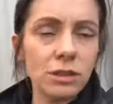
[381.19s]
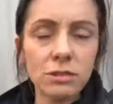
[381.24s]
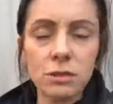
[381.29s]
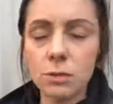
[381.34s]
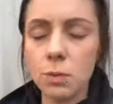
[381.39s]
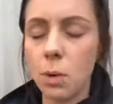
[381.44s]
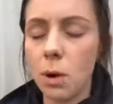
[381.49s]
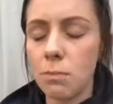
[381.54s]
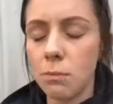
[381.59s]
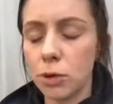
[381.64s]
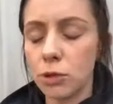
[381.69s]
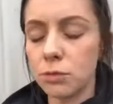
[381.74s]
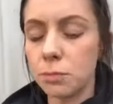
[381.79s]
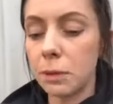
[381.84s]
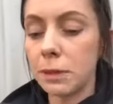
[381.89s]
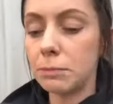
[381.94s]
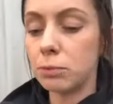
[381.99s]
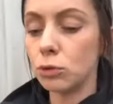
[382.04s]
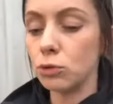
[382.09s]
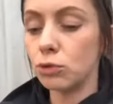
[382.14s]
This is what
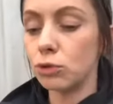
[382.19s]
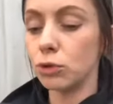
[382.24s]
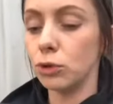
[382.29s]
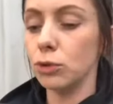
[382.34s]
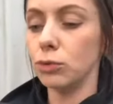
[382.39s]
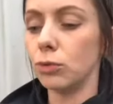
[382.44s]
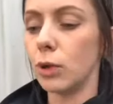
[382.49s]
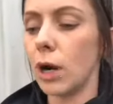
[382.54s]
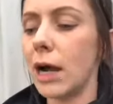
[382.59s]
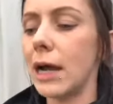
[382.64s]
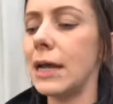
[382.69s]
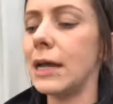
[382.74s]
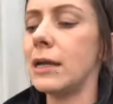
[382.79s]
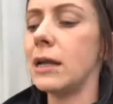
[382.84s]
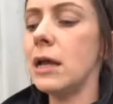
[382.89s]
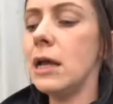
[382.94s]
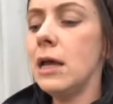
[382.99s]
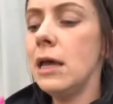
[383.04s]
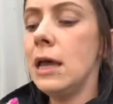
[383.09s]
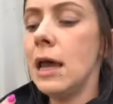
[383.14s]
most people do,
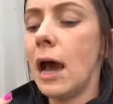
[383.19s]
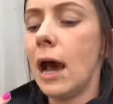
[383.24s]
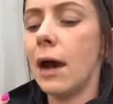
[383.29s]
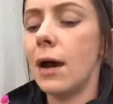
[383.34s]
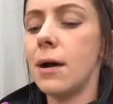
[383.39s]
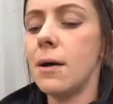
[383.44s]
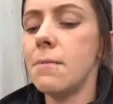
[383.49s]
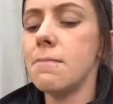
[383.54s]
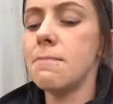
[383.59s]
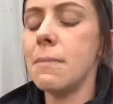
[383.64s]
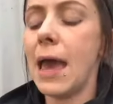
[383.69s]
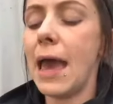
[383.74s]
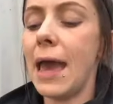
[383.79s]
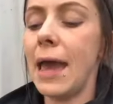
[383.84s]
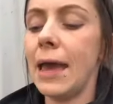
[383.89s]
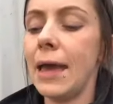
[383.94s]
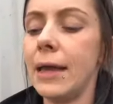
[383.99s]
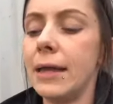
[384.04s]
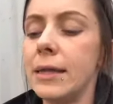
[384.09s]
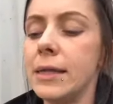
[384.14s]
right?
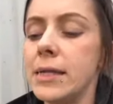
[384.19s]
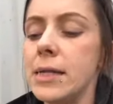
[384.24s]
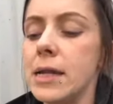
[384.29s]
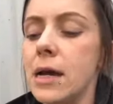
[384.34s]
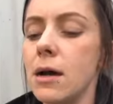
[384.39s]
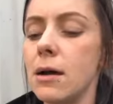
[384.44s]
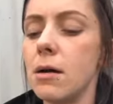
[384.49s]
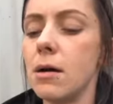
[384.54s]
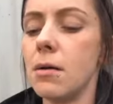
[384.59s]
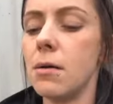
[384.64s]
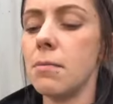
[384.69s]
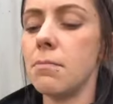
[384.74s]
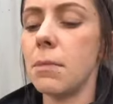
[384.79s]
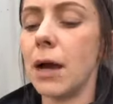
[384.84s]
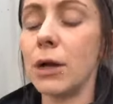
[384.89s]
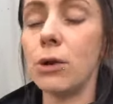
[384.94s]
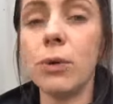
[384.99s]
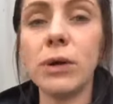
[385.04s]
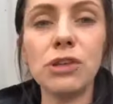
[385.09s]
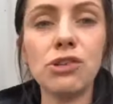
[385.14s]
And
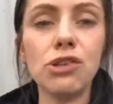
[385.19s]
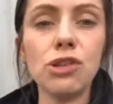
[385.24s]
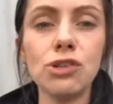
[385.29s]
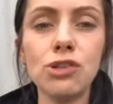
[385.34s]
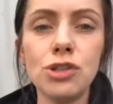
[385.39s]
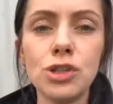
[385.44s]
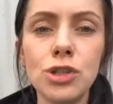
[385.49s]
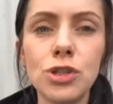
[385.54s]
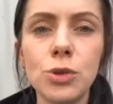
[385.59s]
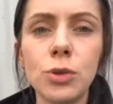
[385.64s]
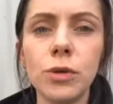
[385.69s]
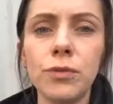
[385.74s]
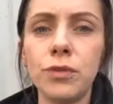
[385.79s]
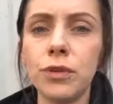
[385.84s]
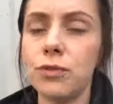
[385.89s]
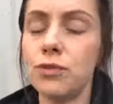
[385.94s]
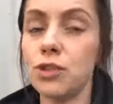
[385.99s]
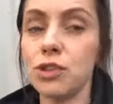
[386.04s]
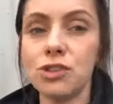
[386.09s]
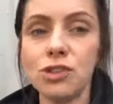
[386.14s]
my question to you, if
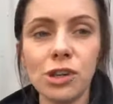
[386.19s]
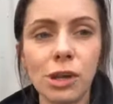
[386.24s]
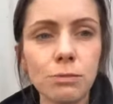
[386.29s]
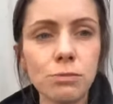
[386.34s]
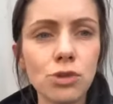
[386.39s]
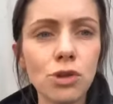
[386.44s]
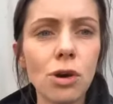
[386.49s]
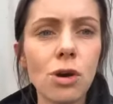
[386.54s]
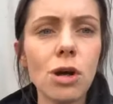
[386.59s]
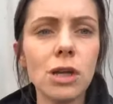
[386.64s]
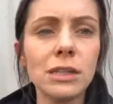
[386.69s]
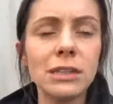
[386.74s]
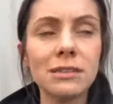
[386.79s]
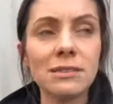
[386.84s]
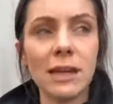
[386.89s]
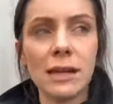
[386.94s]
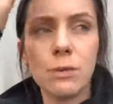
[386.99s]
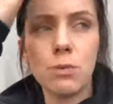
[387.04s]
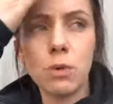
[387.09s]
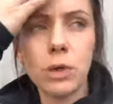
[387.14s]
you've just jumped on,
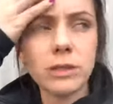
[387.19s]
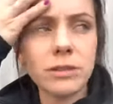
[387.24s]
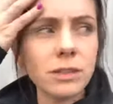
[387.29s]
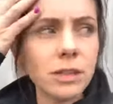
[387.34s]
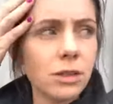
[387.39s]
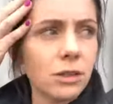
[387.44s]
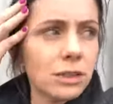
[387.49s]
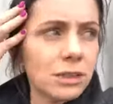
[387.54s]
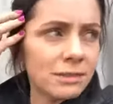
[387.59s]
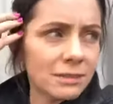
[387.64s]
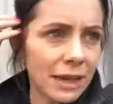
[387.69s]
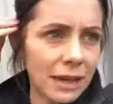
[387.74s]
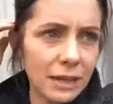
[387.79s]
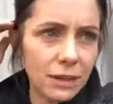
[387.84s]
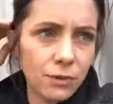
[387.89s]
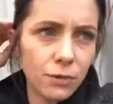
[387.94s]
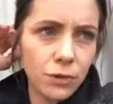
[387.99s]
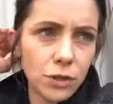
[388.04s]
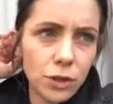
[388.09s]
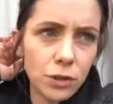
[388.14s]
is like, what's it going to
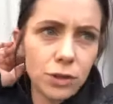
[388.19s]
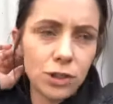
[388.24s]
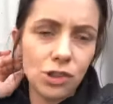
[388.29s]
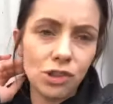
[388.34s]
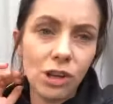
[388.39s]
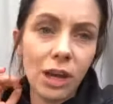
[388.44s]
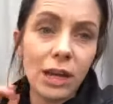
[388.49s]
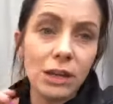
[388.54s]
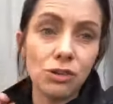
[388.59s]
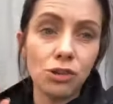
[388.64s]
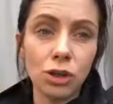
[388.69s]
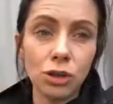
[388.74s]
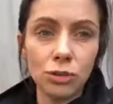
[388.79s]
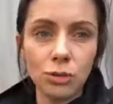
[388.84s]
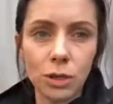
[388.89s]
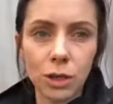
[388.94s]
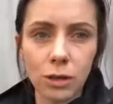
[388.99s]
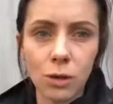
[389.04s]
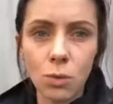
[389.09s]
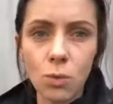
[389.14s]
take for you to change? Are
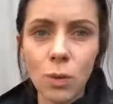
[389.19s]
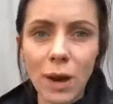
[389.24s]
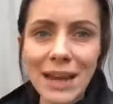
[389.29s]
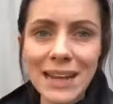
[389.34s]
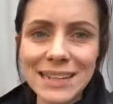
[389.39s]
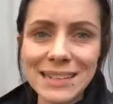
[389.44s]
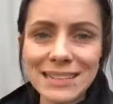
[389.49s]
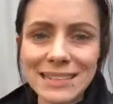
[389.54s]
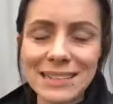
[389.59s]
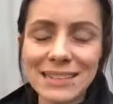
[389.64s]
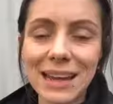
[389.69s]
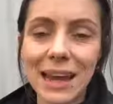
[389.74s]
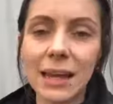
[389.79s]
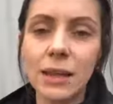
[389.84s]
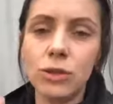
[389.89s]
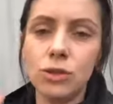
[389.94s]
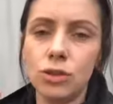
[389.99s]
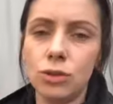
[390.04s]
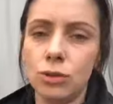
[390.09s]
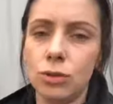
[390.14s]
you going to wait
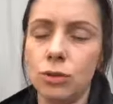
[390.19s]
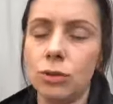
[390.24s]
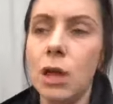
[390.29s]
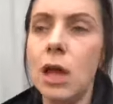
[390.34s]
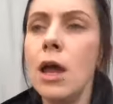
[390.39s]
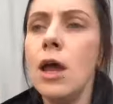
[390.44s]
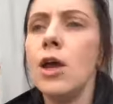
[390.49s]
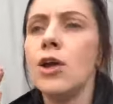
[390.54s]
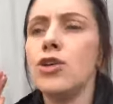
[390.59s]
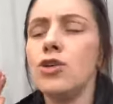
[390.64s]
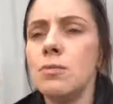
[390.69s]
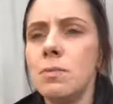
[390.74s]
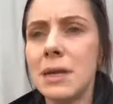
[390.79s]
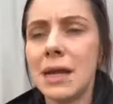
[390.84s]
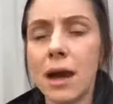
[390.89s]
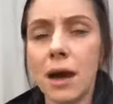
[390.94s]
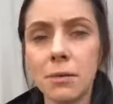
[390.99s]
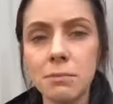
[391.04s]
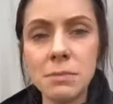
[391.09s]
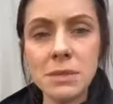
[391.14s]
until you
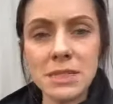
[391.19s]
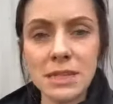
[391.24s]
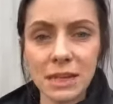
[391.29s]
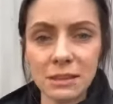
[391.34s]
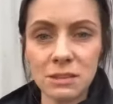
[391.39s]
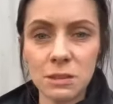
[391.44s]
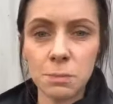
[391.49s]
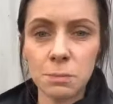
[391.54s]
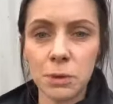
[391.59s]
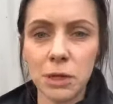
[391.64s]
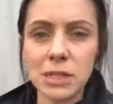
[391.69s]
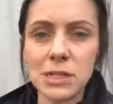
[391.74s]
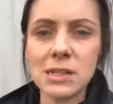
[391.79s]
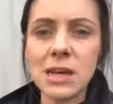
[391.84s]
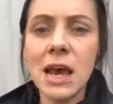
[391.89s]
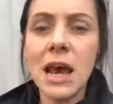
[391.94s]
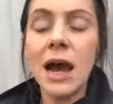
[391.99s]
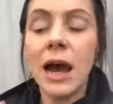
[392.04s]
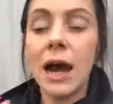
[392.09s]
become desperate?